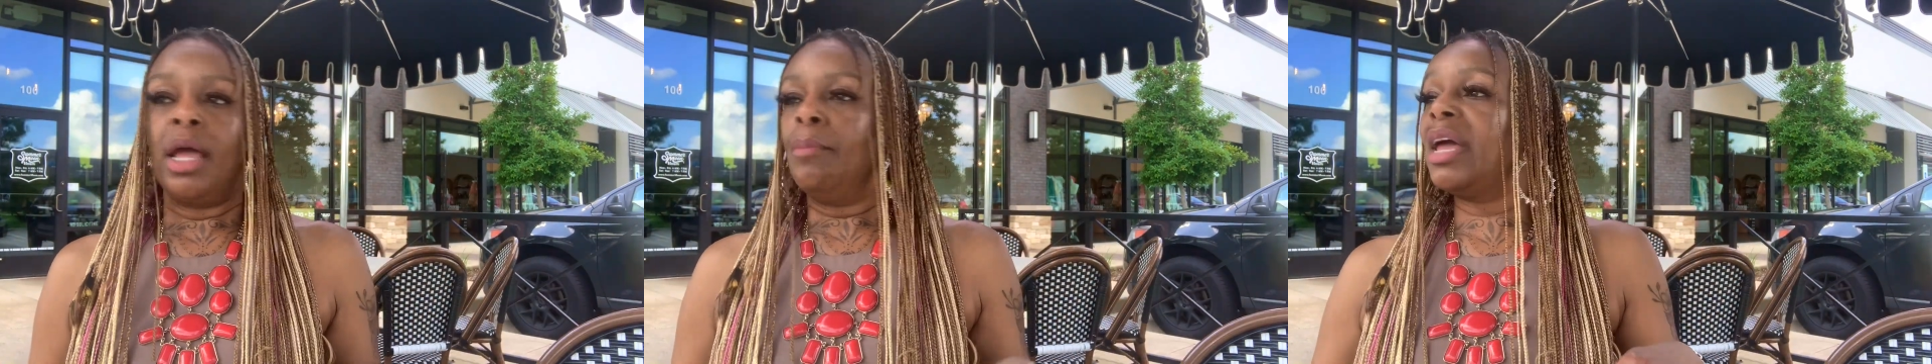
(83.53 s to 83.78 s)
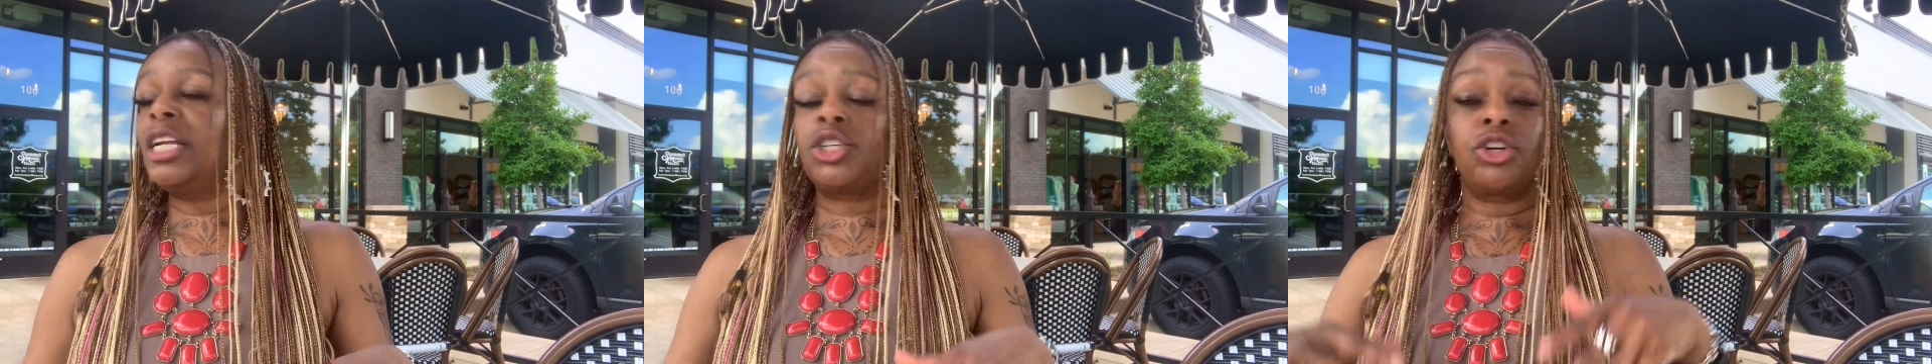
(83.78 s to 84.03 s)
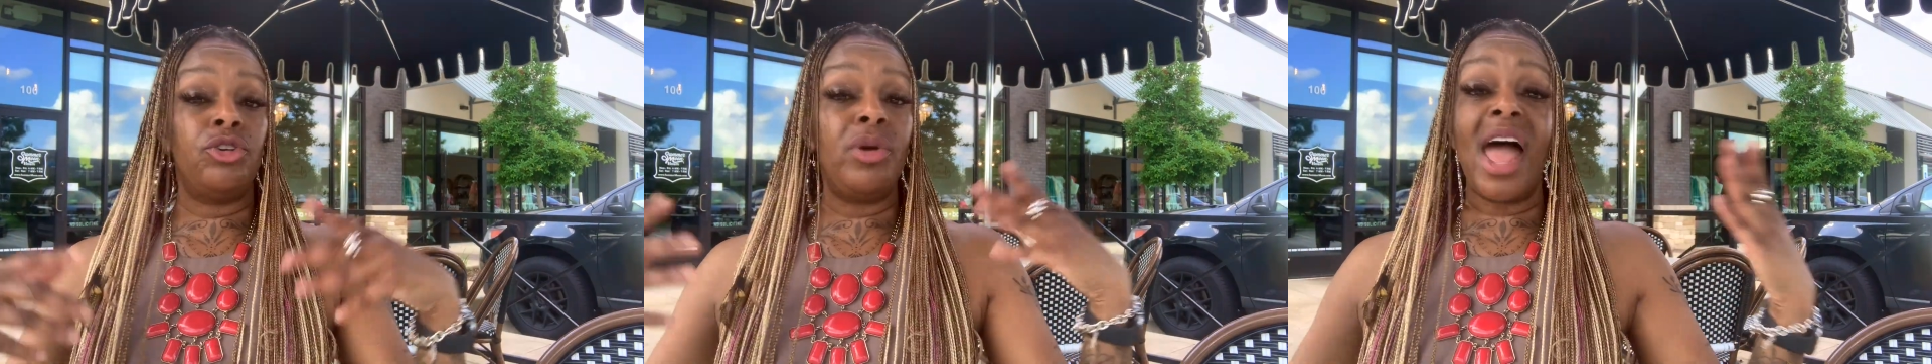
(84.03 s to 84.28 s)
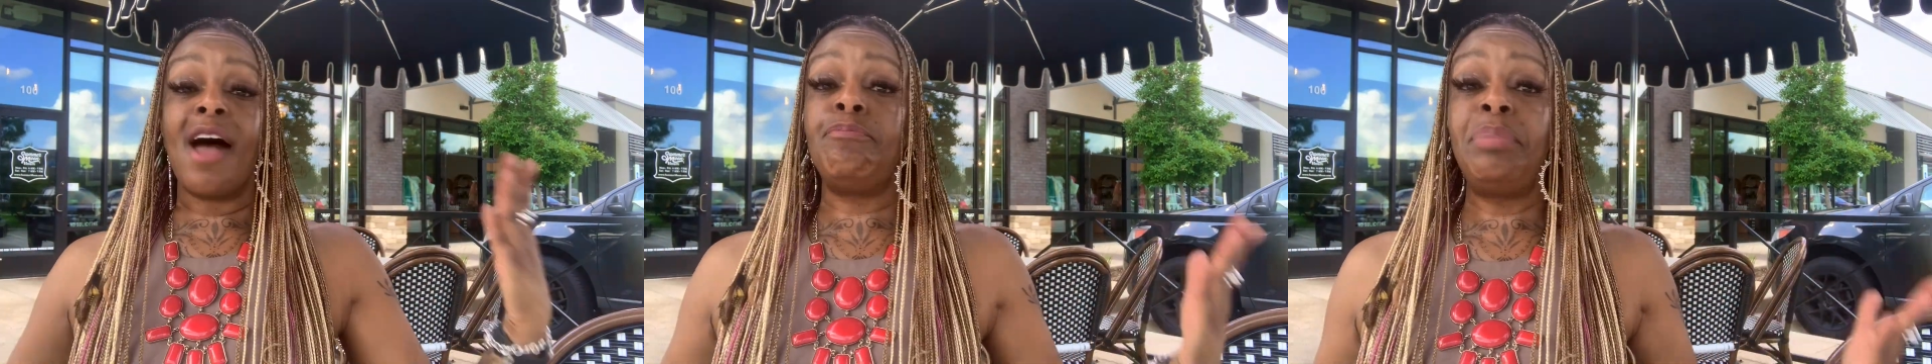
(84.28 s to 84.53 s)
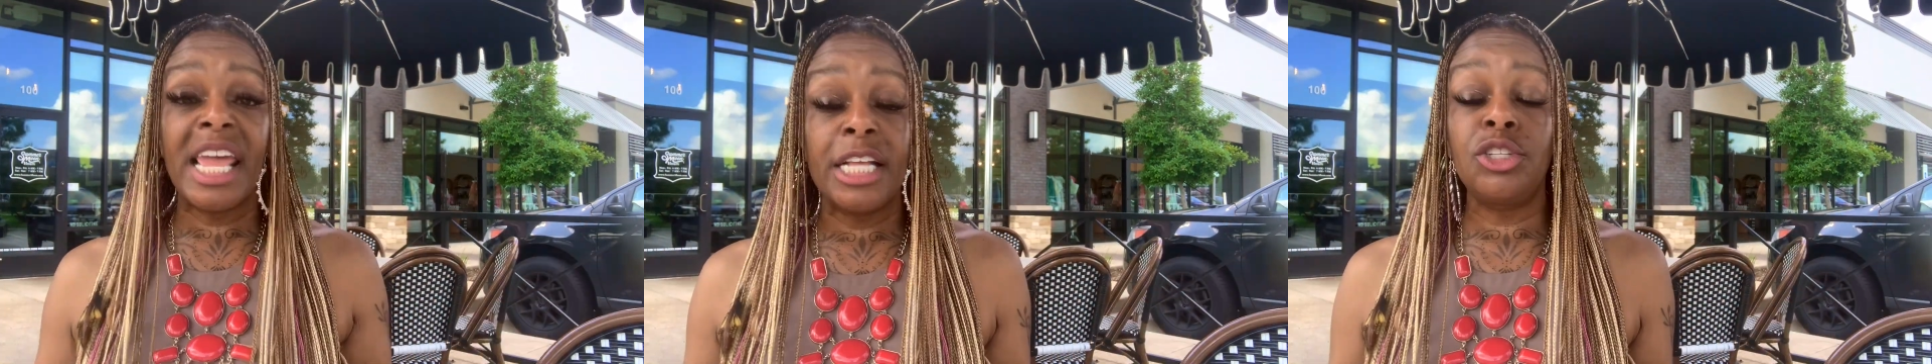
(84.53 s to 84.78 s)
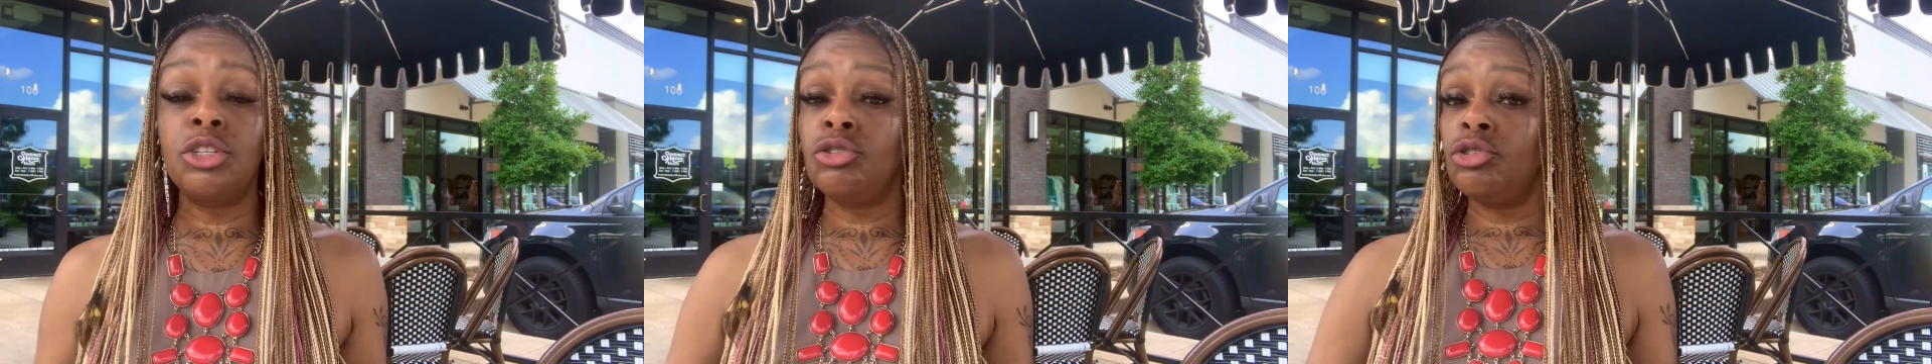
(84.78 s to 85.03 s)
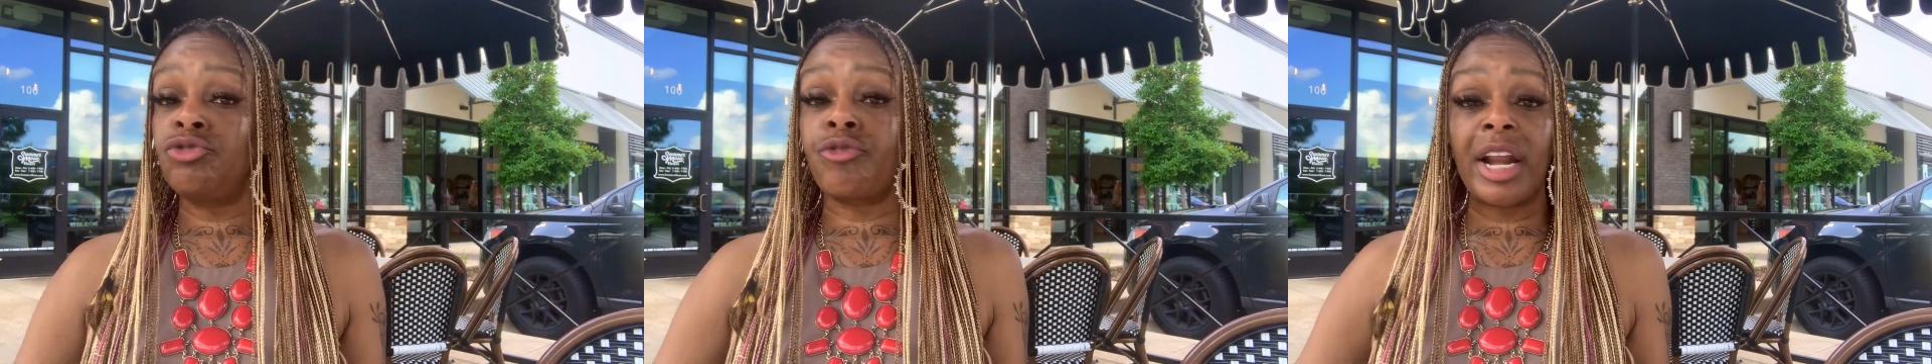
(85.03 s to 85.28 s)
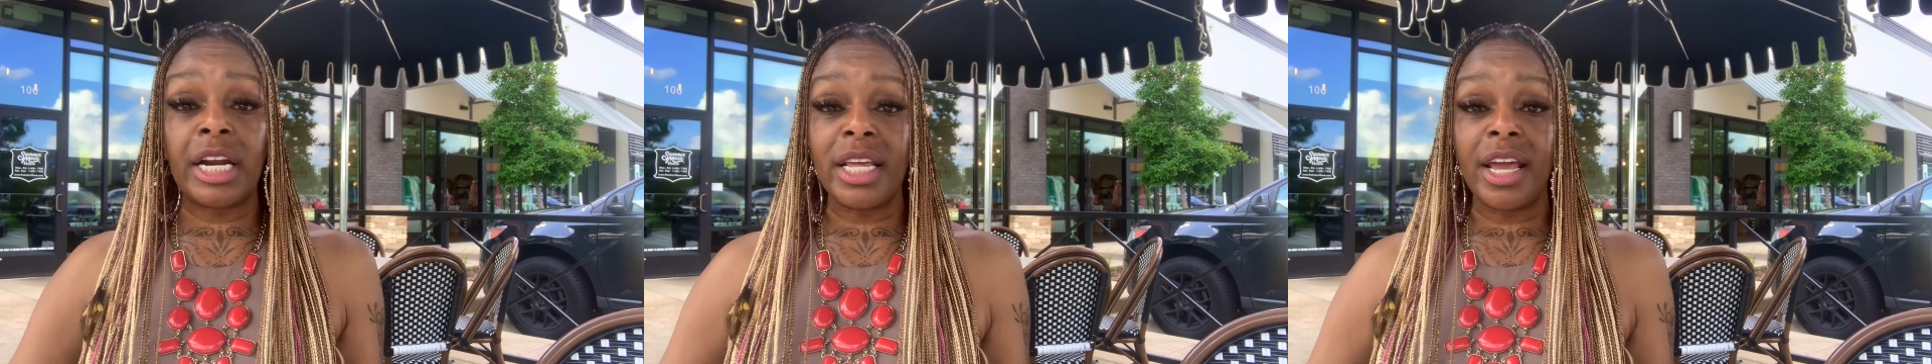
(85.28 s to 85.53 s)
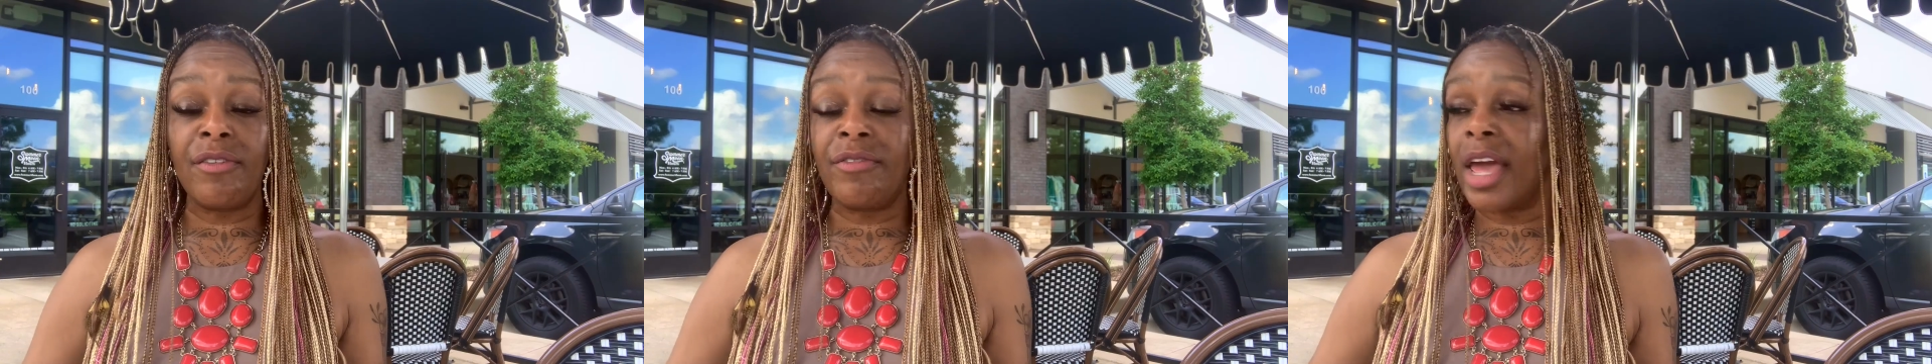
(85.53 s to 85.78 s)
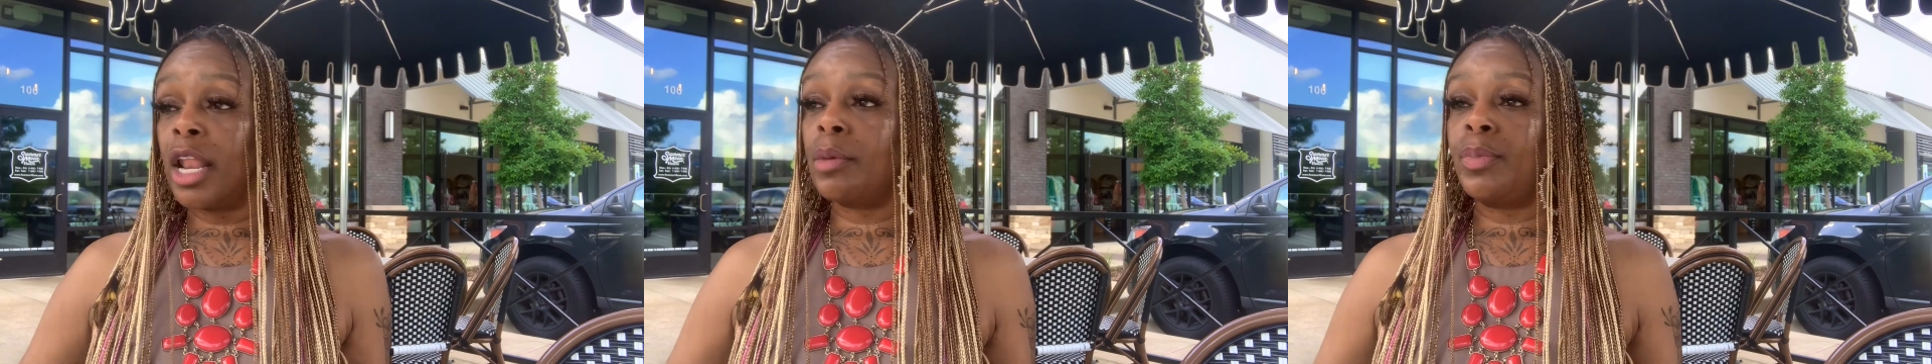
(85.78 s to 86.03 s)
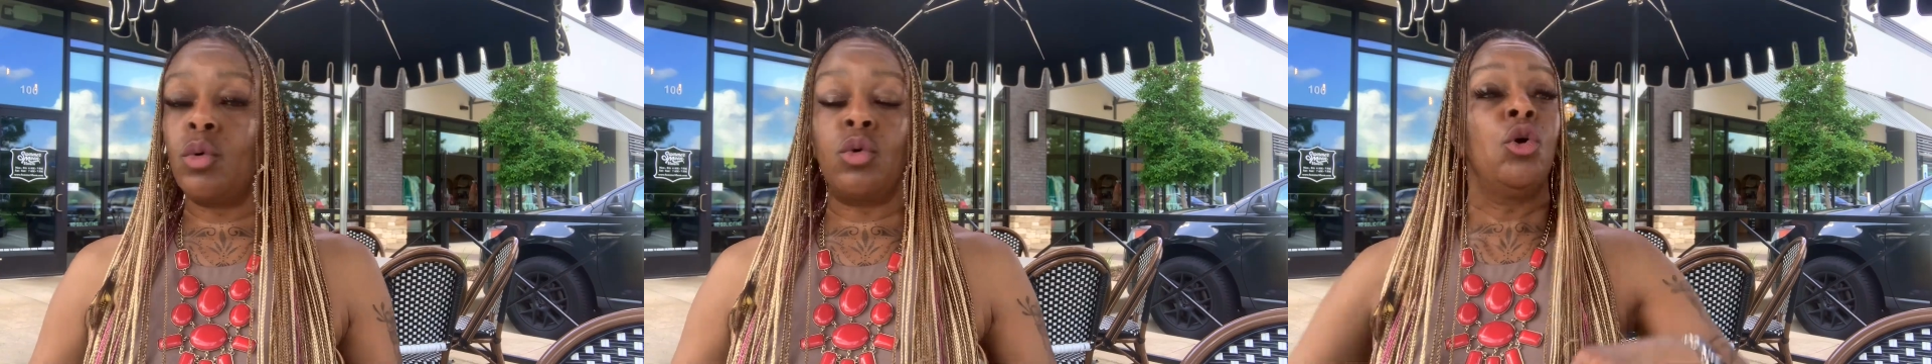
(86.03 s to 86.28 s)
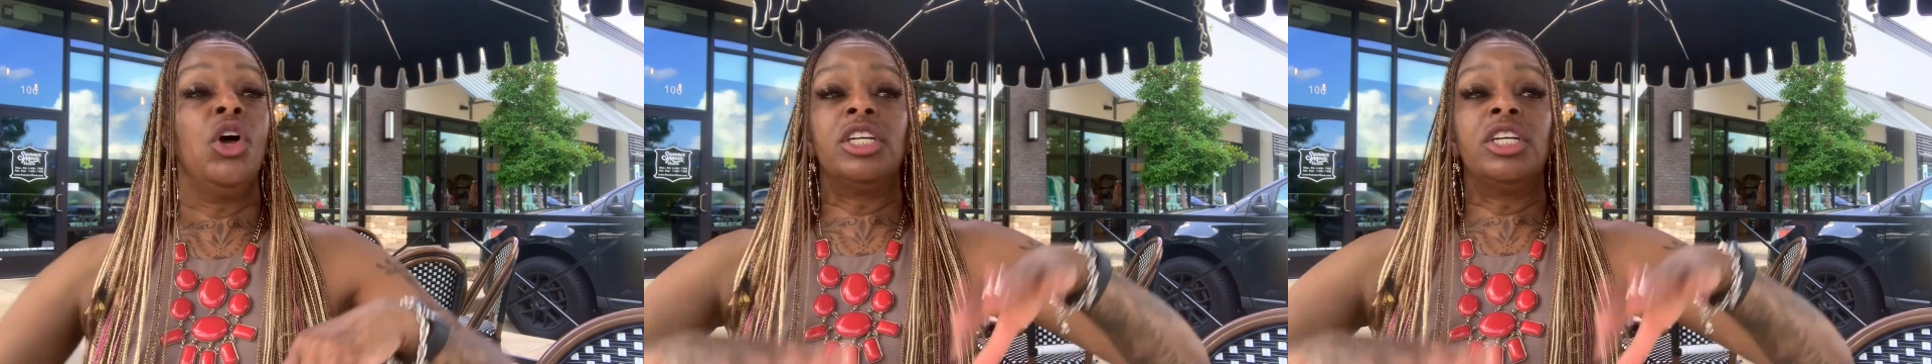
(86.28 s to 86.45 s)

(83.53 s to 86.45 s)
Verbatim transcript: Make sure you have pencils readily available,